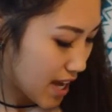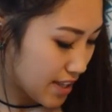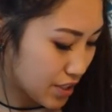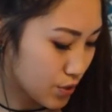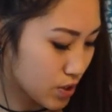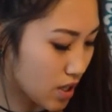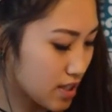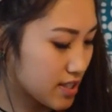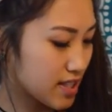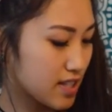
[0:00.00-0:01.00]
And then you
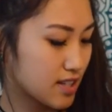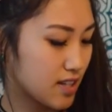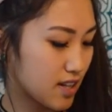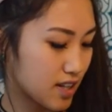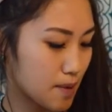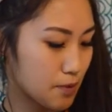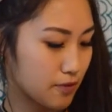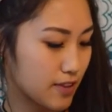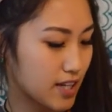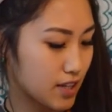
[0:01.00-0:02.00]
saw this in a couple
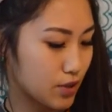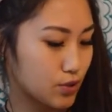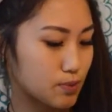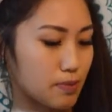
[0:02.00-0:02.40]
videos